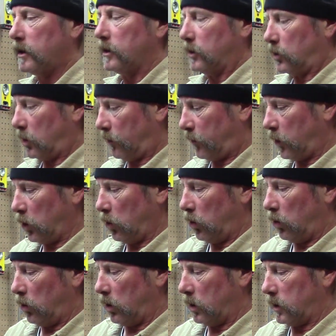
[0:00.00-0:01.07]
So if you're
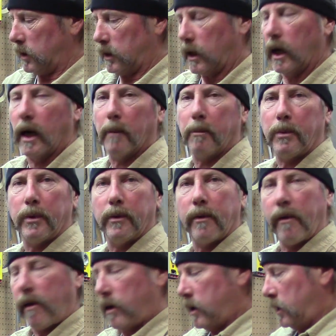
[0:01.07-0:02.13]
holding up
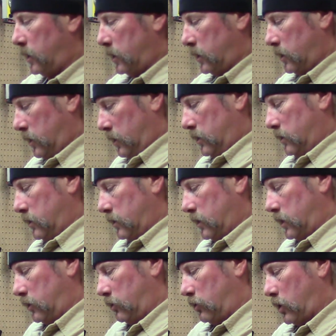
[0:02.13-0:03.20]

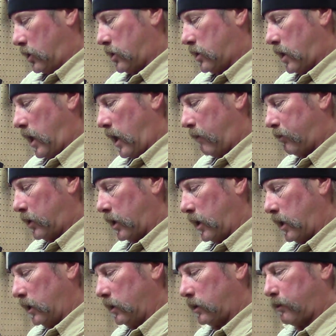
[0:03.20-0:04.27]
and you just tap the
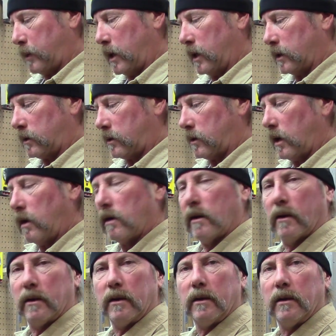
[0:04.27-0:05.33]
high spots
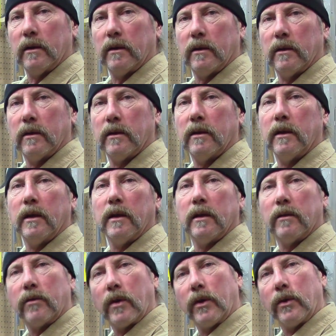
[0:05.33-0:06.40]
down,
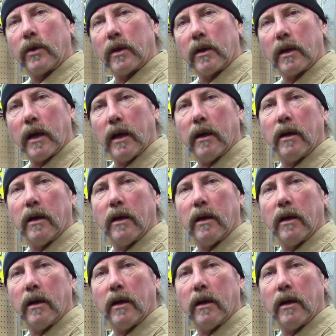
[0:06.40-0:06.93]
then you can kind of